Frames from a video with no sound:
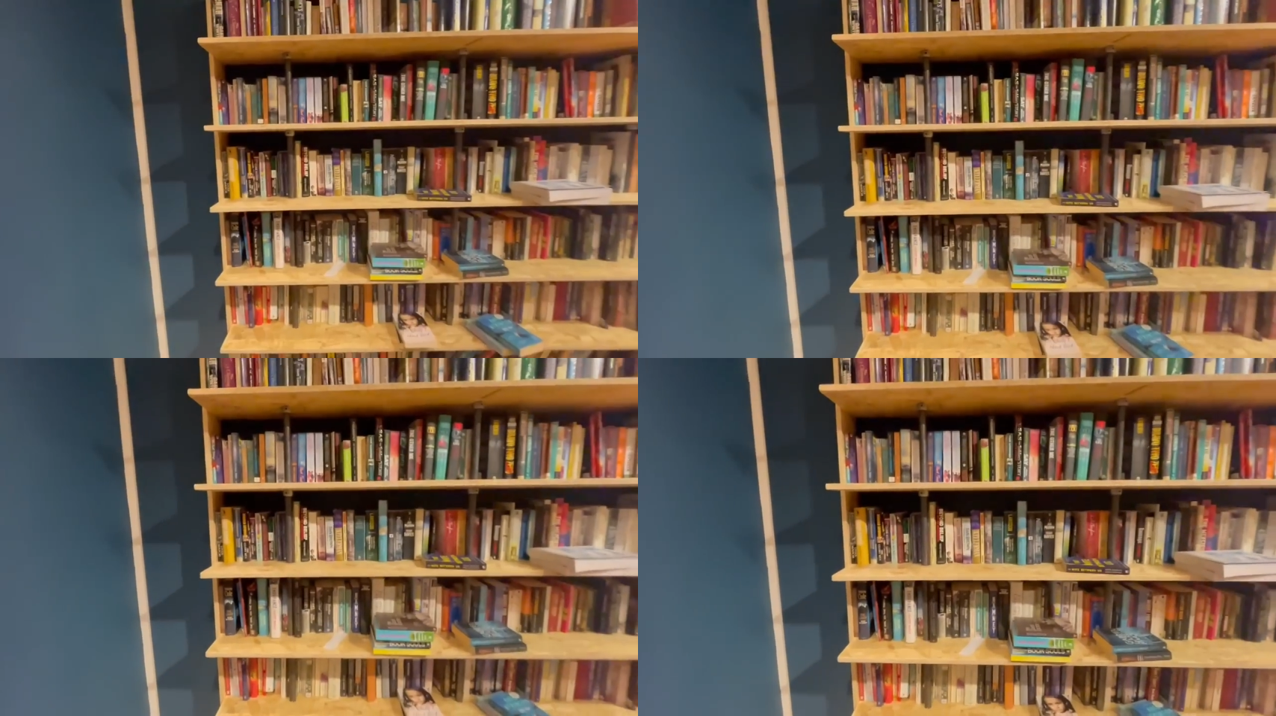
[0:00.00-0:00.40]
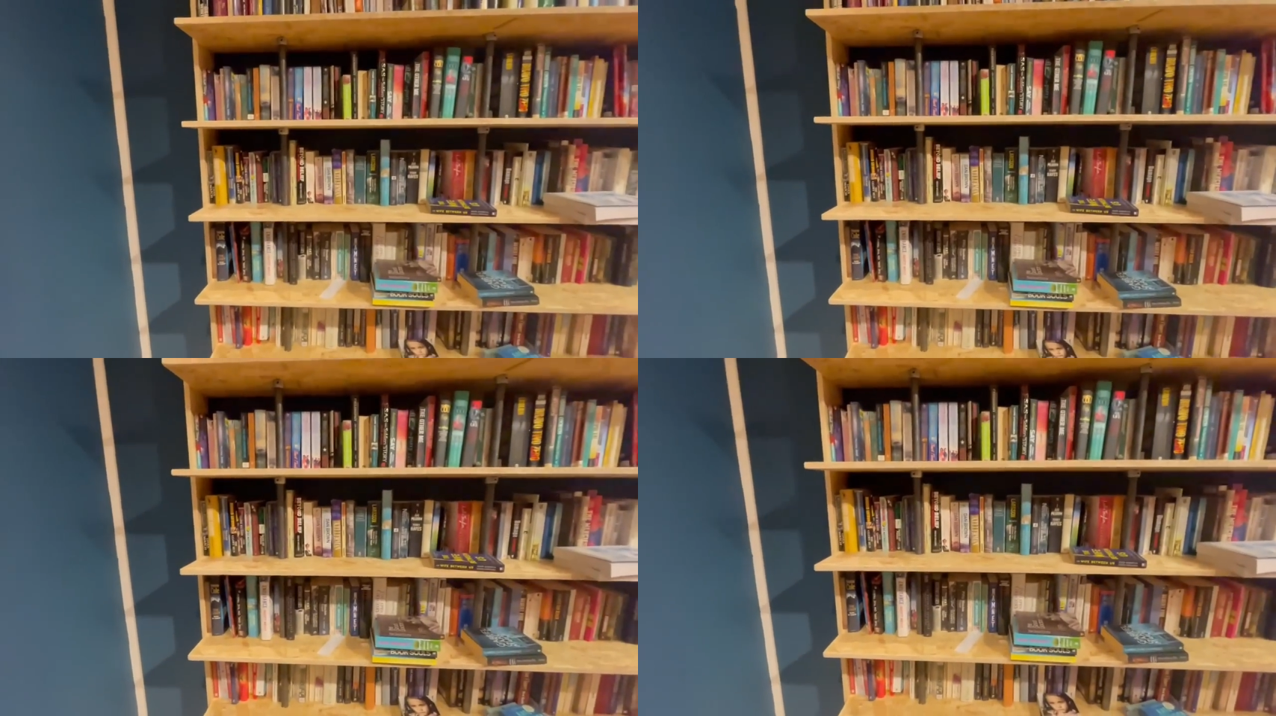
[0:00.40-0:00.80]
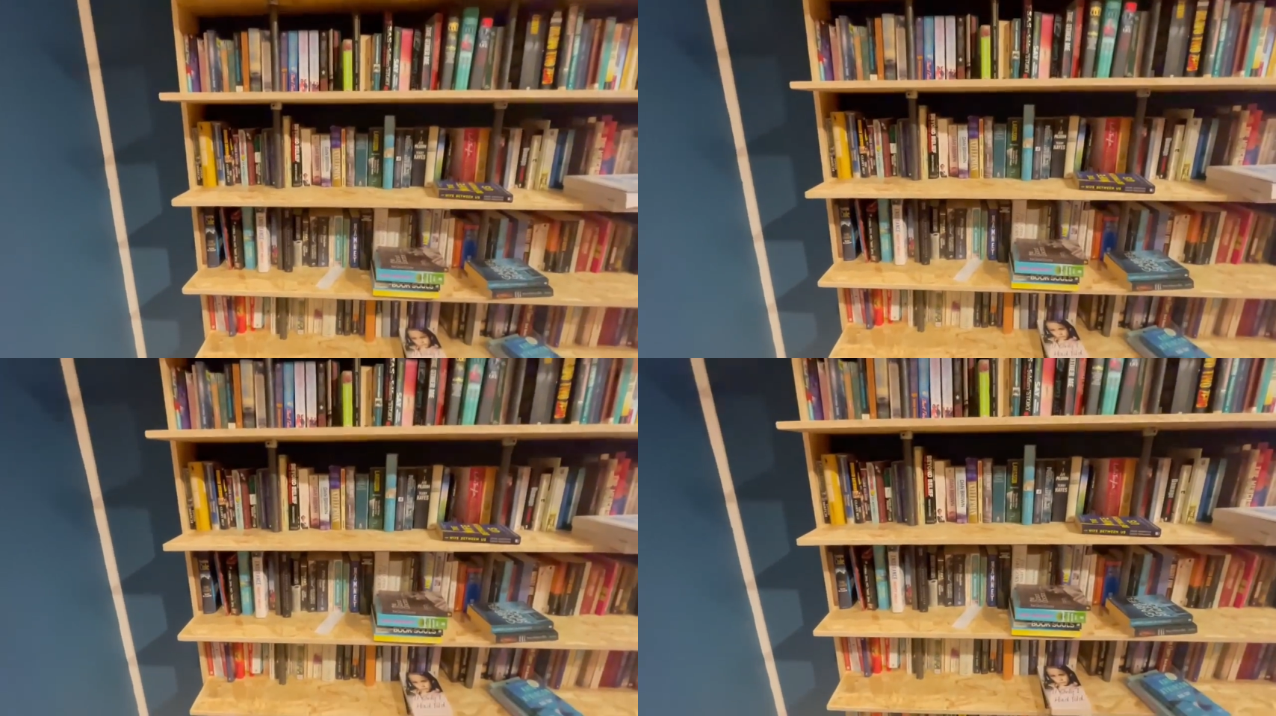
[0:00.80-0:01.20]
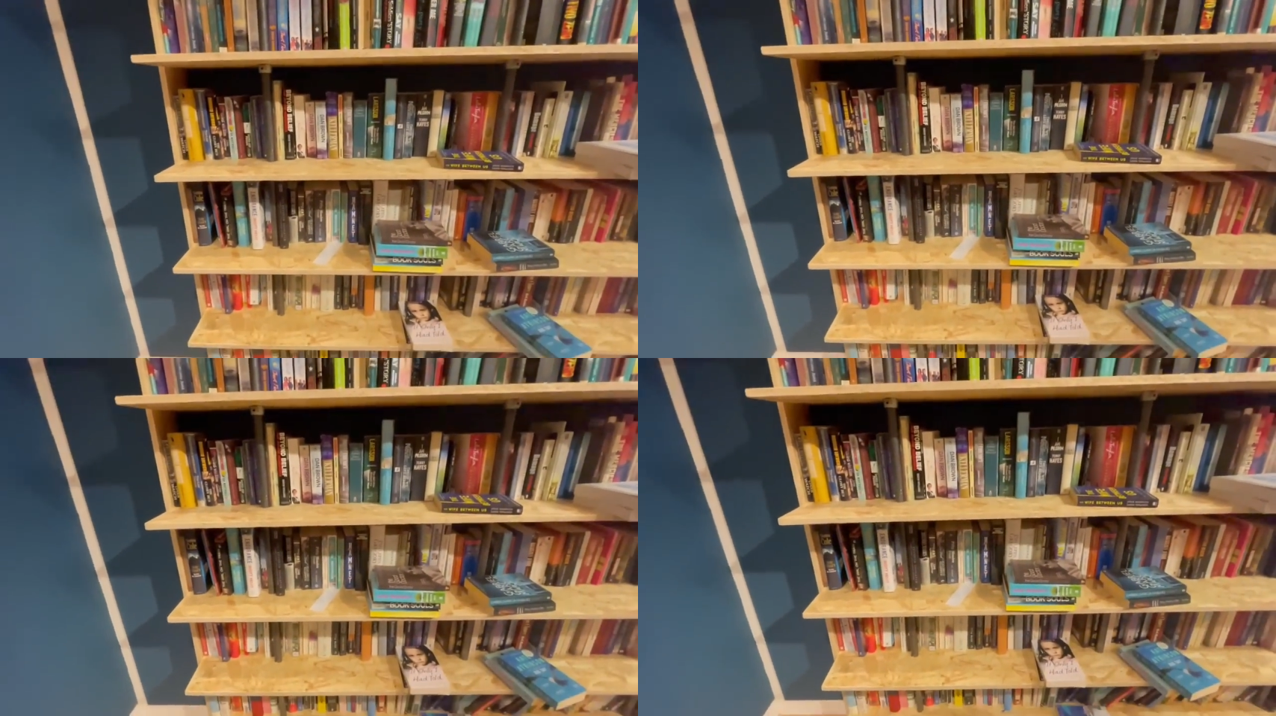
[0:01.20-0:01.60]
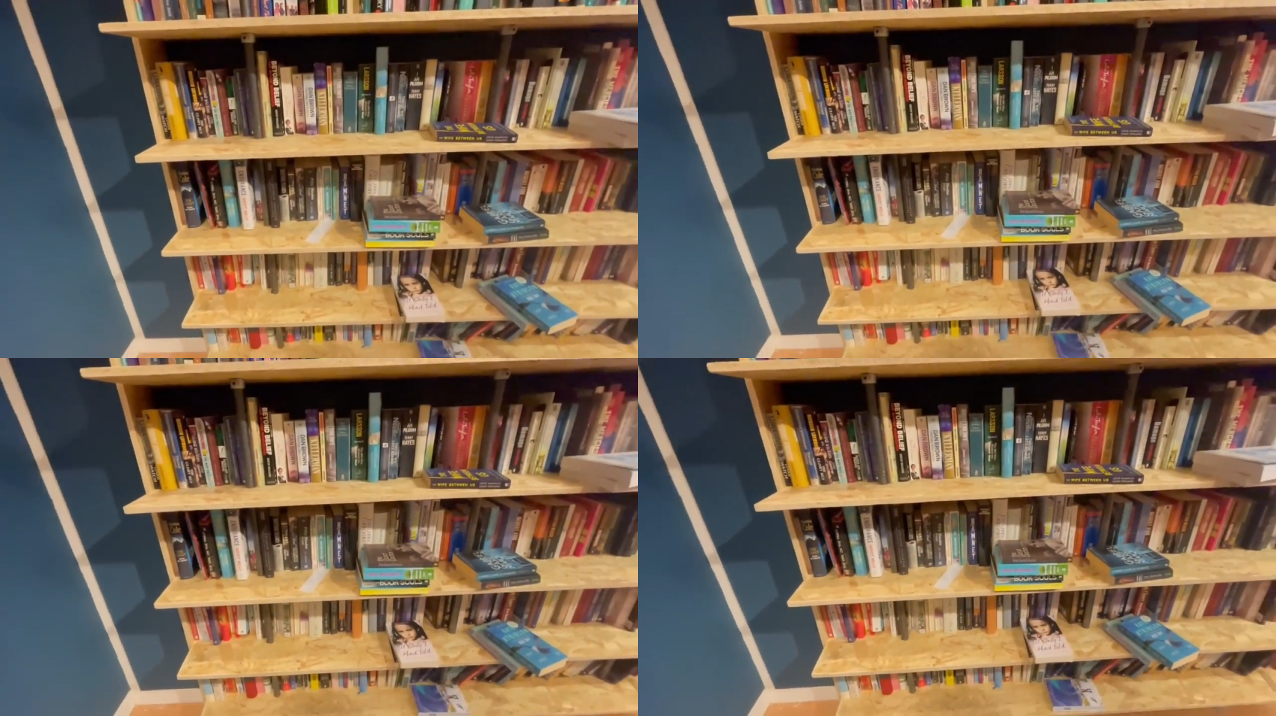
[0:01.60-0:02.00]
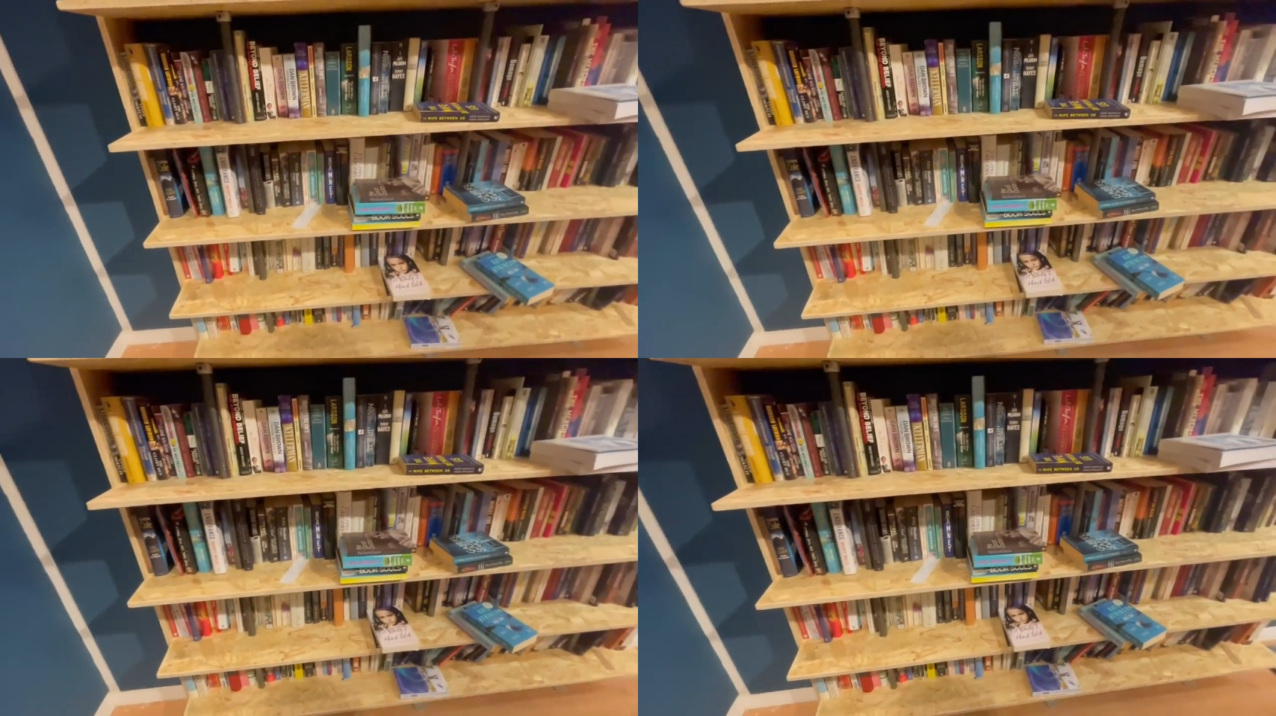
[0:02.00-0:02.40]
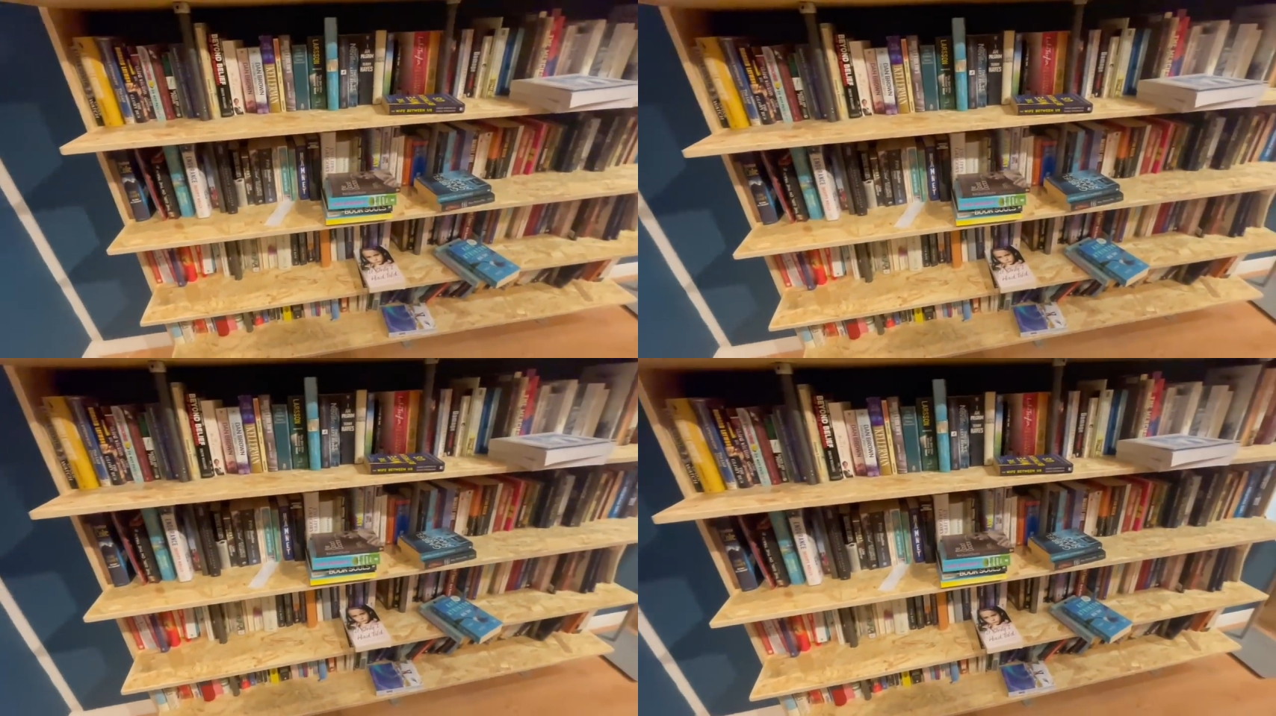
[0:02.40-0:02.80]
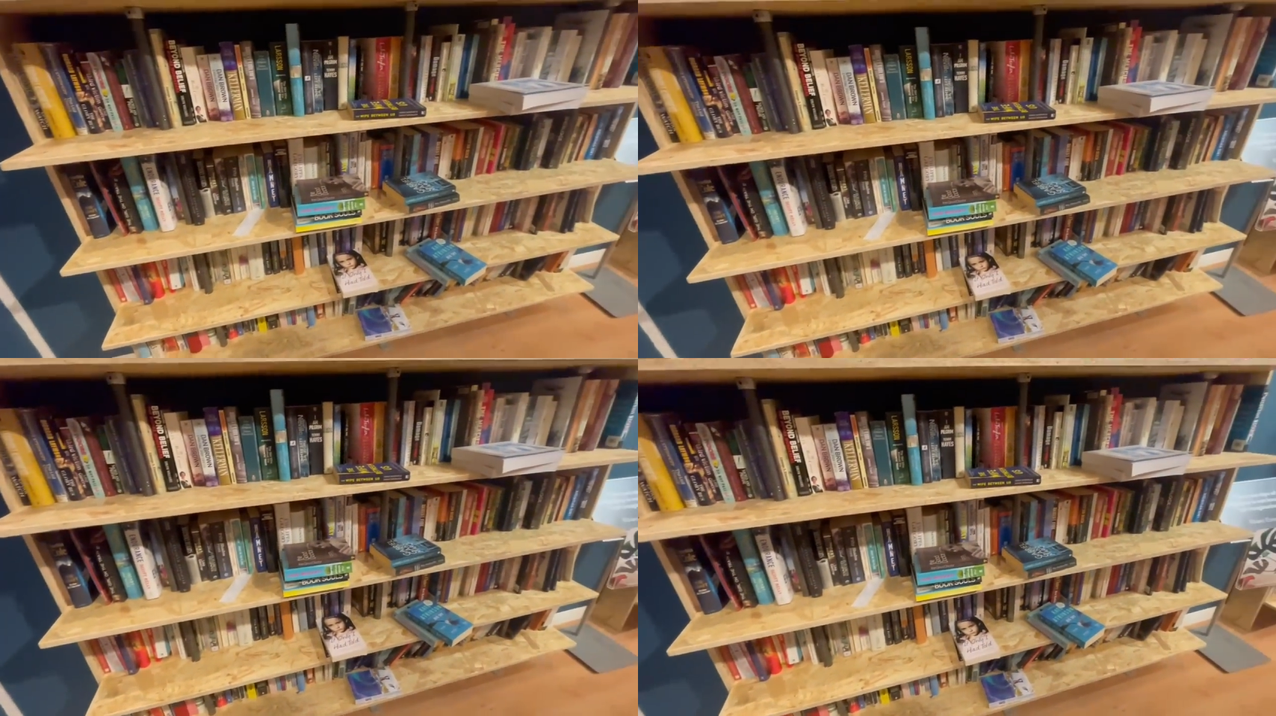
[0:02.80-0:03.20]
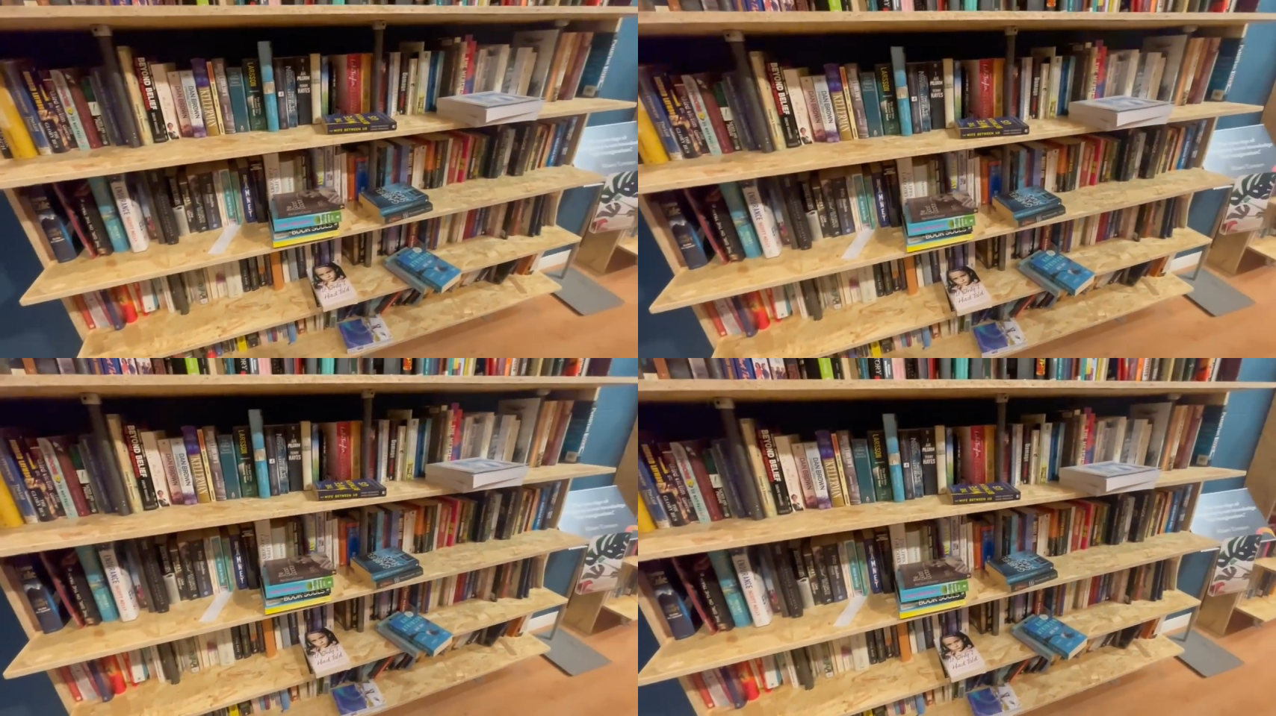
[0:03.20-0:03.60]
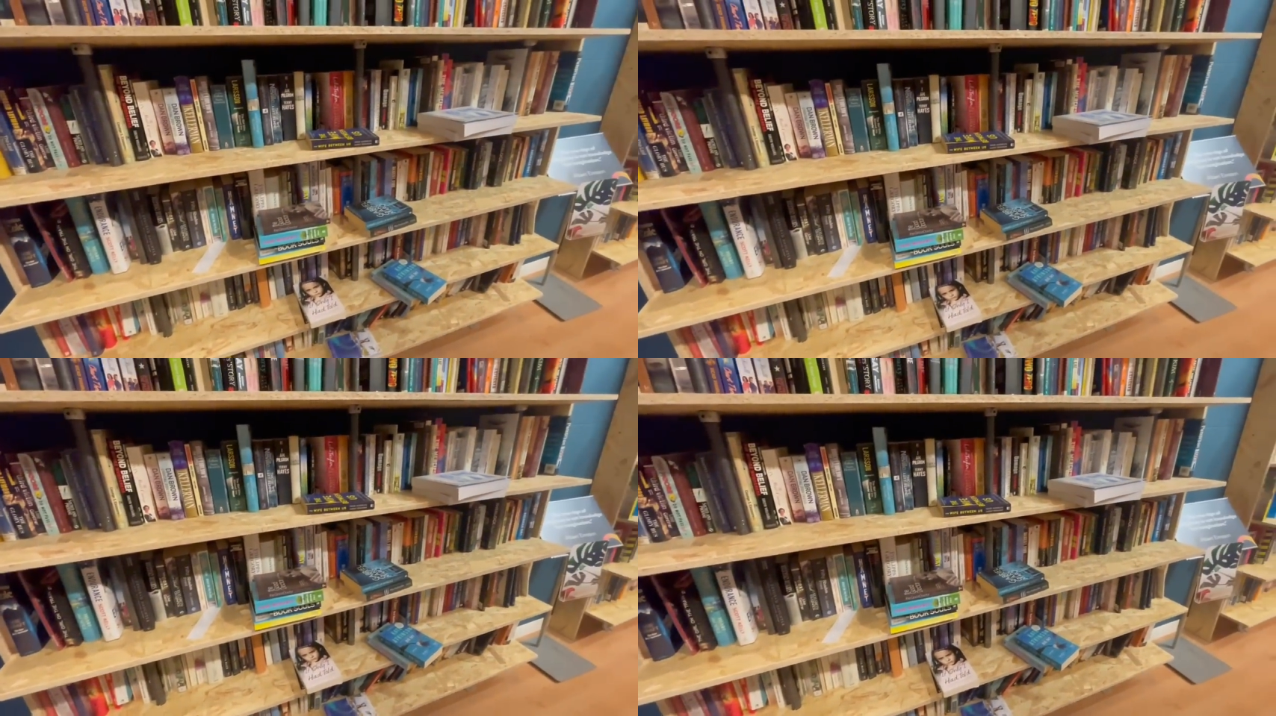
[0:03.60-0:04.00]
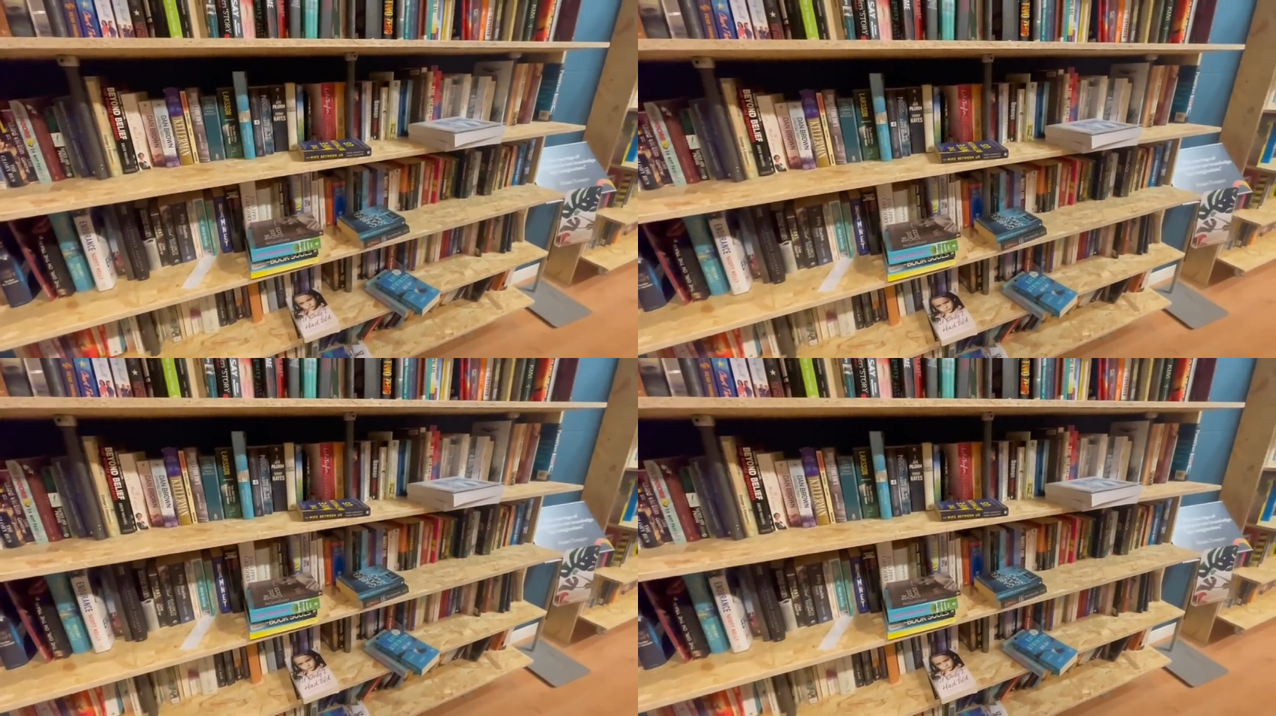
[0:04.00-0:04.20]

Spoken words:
[unreadable: no face in view]